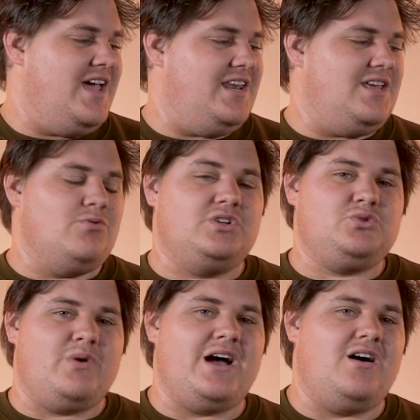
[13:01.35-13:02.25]
and he will
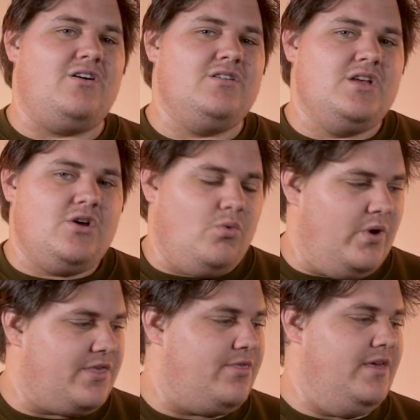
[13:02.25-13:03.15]
dwell
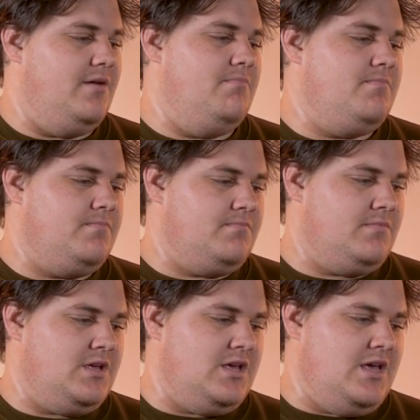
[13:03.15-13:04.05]
with them.
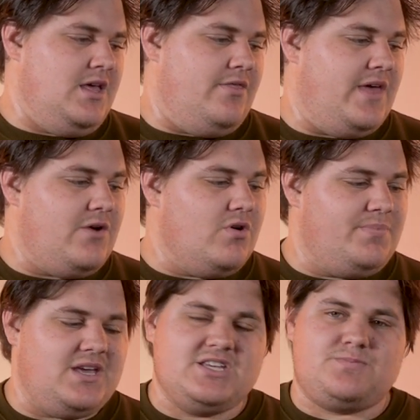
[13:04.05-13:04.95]
They will
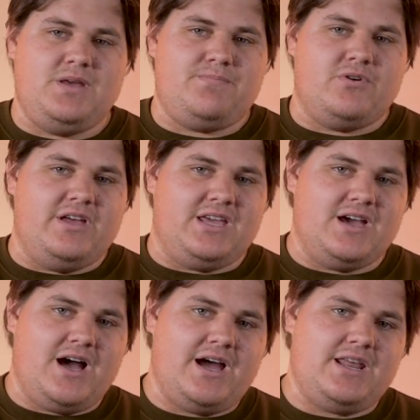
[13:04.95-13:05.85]
be his people, and
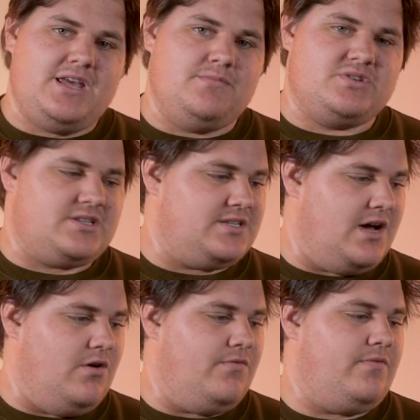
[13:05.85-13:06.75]
God
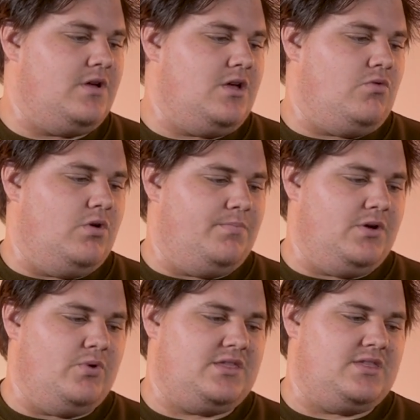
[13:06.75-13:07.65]
himself will be
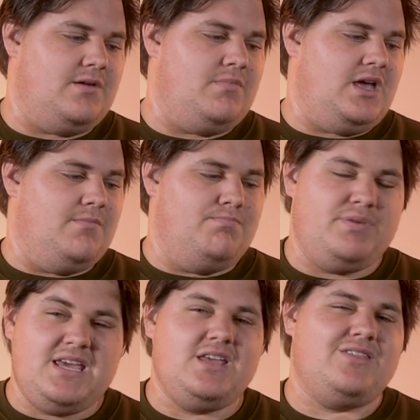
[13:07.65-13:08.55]
with them and
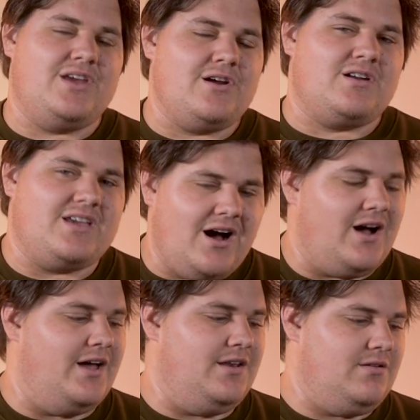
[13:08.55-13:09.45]
be their
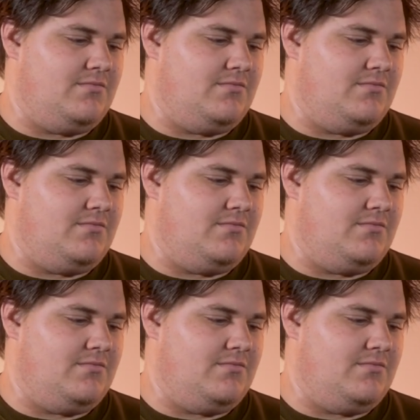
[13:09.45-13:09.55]
God.